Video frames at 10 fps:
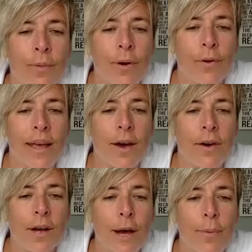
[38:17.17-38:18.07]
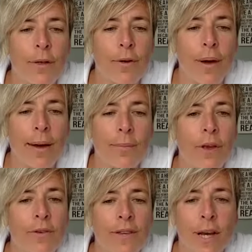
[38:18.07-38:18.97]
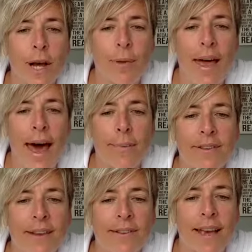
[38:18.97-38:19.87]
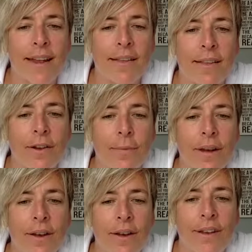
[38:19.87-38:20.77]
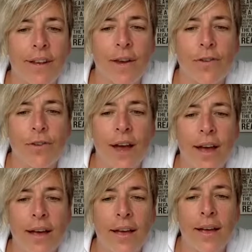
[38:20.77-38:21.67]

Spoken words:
throw down a couple of I'm closing a couple apps because I had a little bit of video drag.